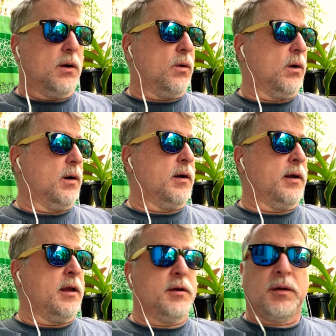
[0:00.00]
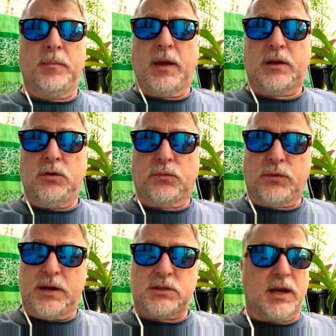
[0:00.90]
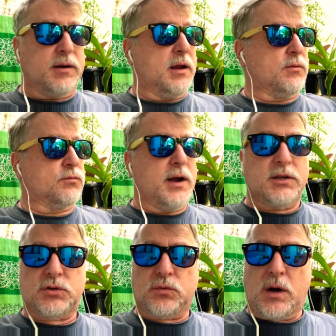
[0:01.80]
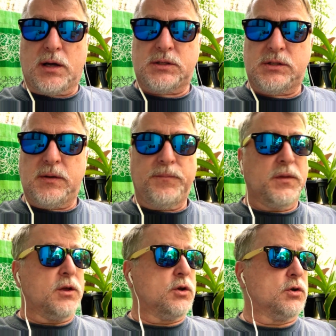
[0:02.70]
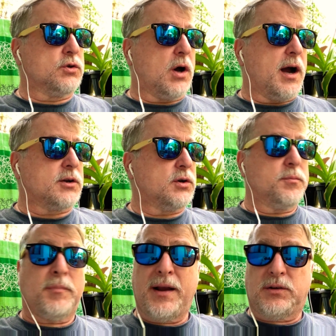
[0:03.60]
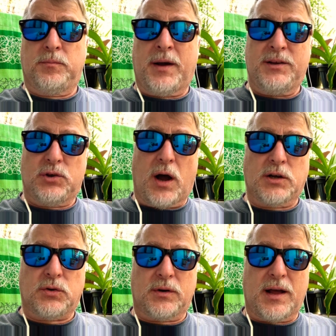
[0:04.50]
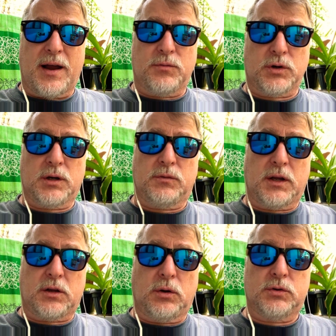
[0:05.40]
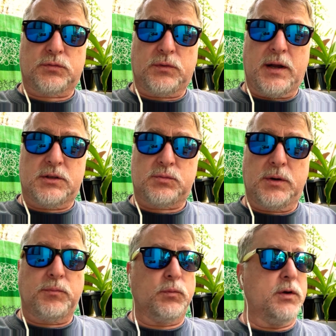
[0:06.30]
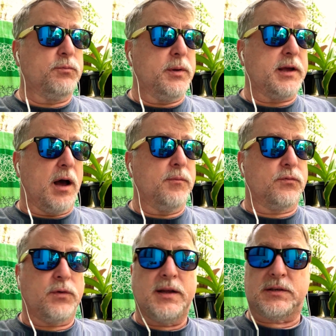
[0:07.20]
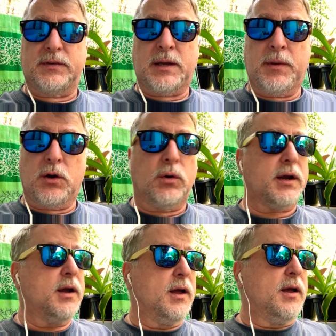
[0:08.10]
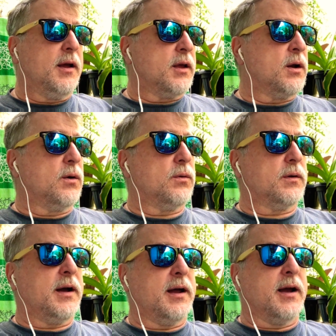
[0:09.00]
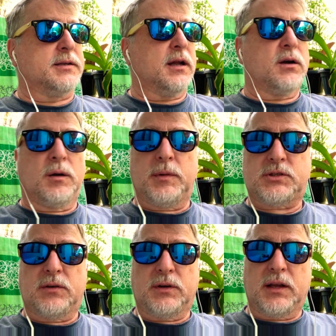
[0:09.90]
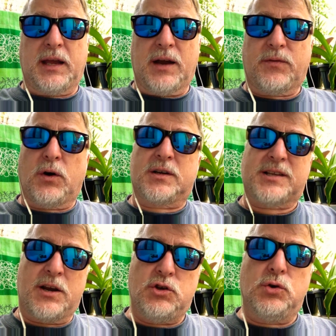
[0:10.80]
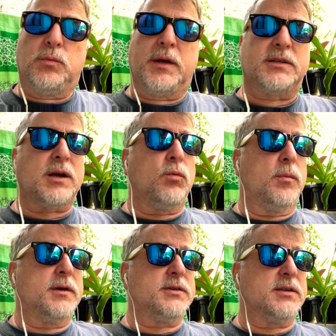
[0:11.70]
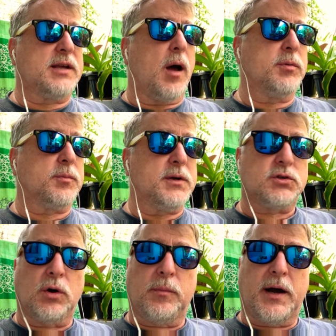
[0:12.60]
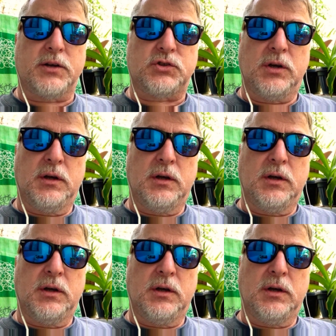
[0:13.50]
and you're going to make new friends at restaurants. Your doctor, my doctor and I are really, really close friends. We've become friends. Every time I go there, I tell her how much I really care for her, because I do, because that woman has helped me so much.